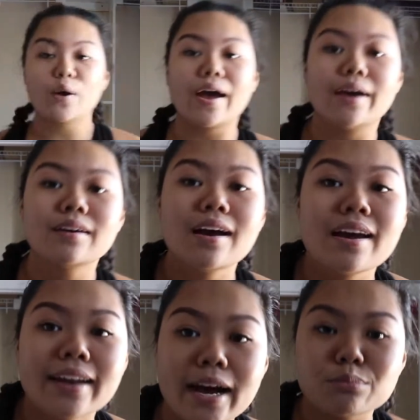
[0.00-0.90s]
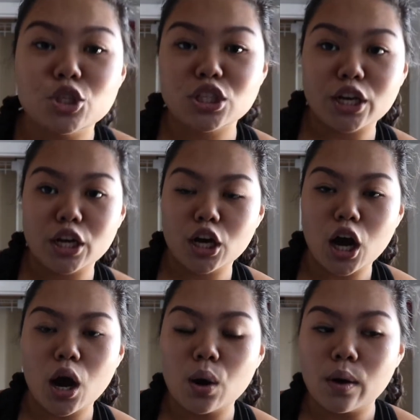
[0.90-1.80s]
Okay, now I'm just gonna
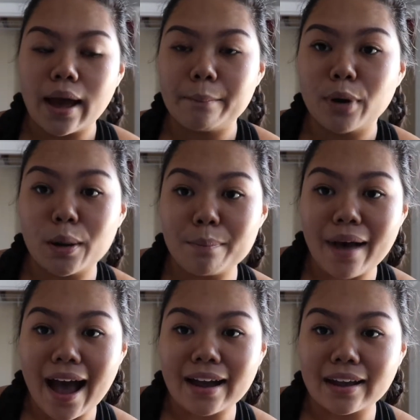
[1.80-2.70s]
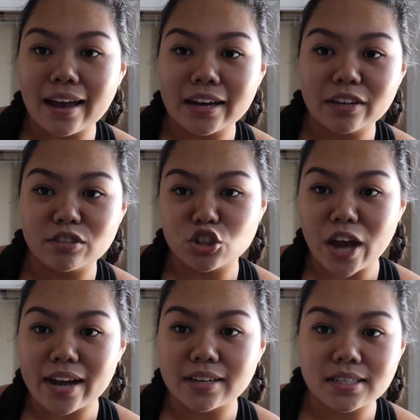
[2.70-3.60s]
go and put back any of the
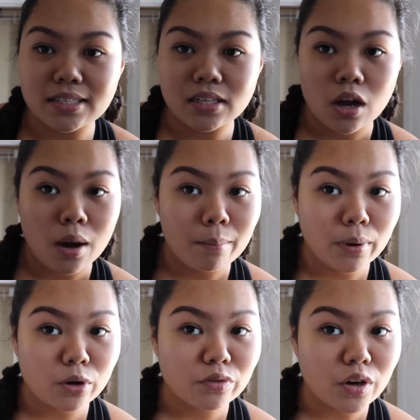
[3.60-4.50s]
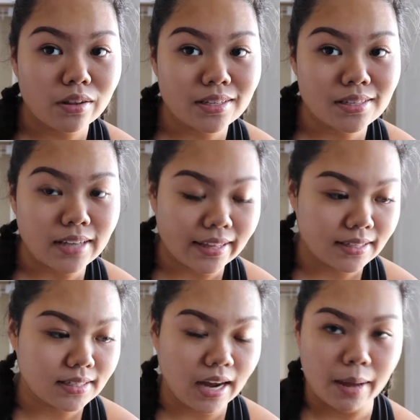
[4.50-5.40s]
jackets, but over on this side
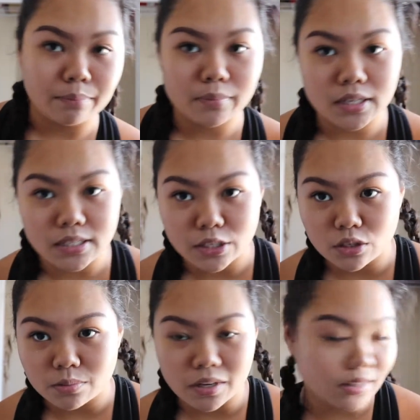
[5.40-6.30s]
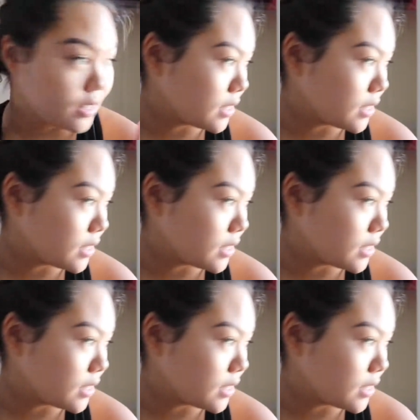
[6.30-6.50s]
this time because they used to be on this